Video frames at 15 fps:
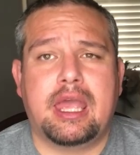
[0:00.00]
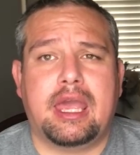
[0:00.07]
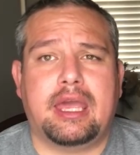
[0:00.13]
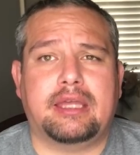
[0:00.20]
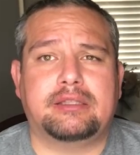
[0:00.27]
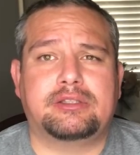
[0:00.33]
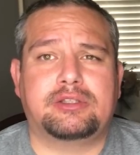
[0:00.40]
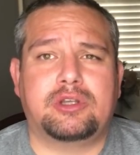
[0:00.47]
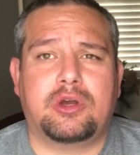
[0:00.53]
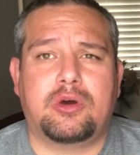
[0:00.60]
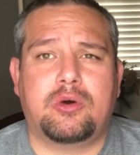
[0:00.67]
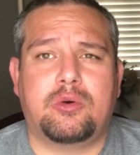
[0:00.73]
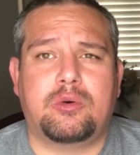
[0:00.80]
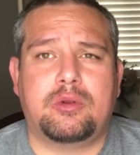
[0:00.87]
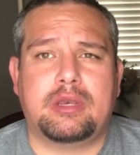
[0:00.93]
And
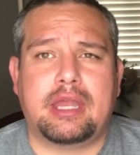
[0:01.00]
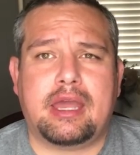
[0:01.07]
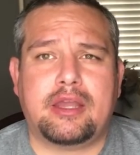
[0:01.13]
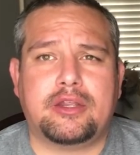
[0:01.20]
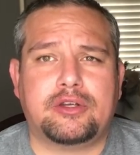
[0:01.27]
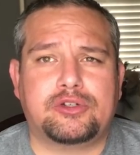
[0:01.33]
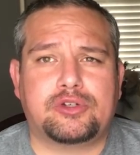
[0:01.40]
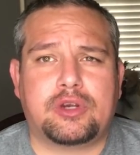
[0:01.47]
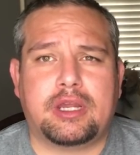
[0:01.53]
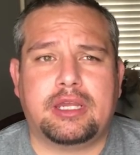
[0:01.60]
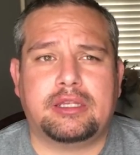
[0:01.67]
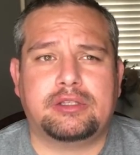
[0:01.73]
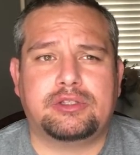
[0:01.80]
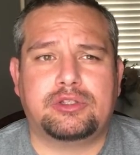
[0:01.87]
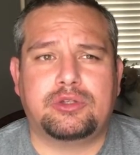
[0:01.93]
so now you're
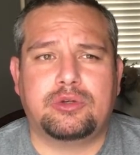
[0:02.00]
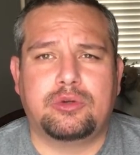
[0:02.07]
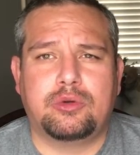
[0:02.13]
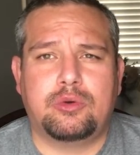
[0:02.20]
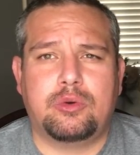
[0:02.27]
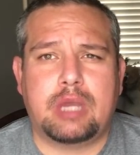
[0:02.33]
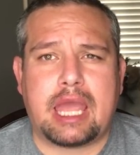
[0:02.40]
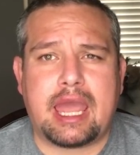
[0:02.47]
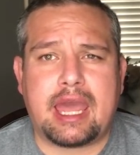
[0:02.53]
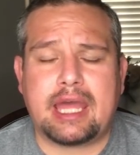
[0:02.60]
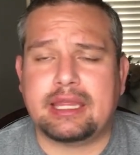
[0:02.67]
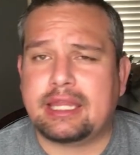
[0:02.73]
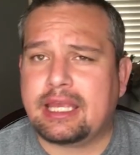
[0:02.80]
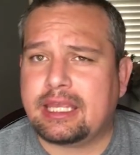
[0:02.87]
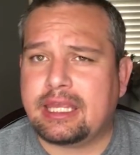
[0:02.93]
trying to
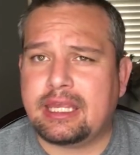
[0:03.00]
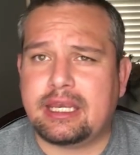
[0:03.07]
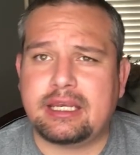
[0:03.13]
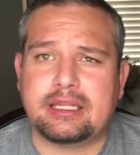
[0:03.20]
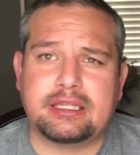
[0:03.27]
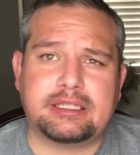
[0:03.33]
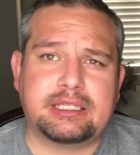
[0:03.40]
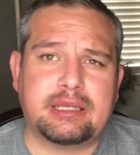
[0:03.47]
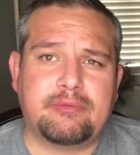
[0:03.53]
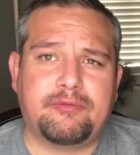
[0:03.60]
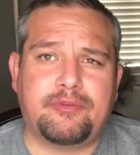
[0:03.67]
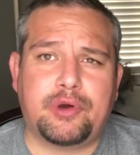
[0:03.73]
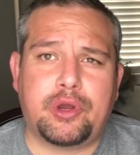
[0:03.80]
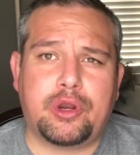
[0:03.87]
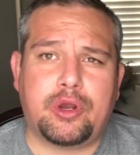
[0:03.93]
add that kid into the team
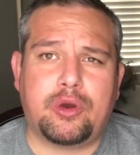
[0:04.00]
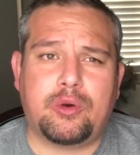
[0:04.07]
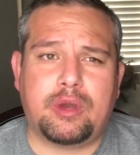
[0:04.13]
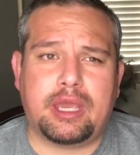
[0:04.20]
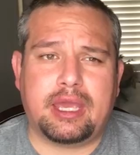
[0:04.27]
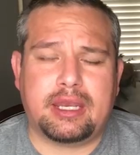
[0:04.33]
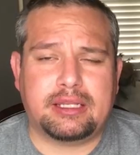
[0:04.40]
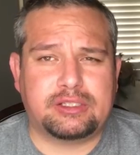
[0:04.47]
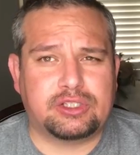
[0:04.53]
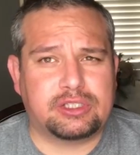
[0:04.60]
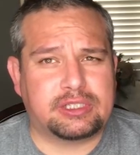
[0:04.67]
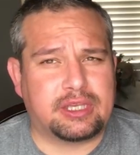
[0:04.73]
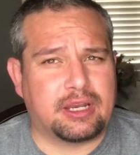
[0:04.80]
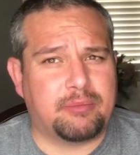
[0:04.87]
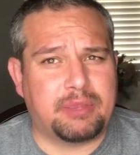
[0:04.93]
photo and it's
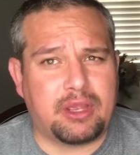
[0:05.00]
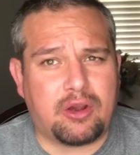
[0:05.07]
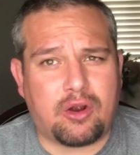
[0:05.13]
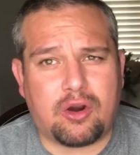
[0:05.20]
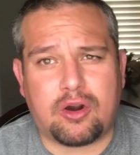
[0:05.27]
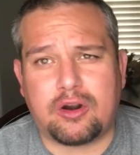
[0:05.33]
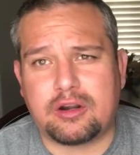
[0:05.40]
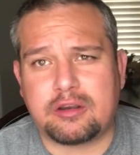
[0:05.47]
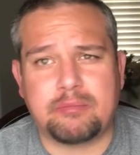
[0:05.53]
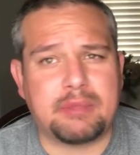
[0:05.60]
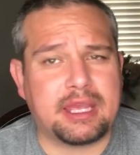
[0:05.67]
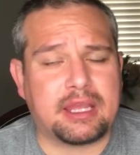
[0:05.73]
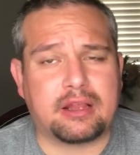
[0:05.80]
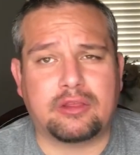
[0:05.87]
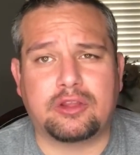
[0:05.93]
just gonna be hard to
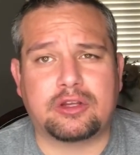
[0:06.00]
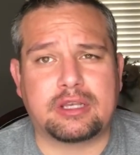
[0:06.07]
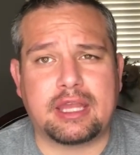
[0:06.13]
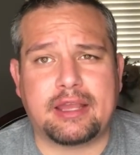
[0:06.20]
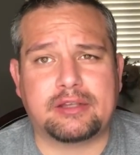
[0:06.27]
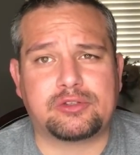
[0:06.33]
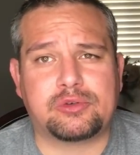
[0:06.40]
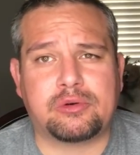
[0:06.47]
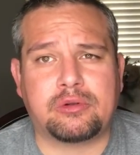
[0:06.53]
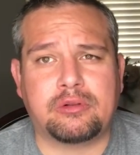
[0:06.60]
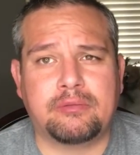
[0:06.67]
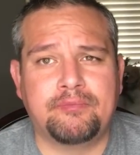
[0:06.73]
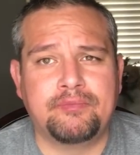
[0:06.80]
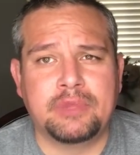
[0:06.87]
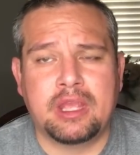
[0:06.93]
make it look
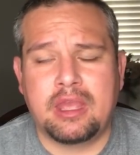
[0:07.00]
natural.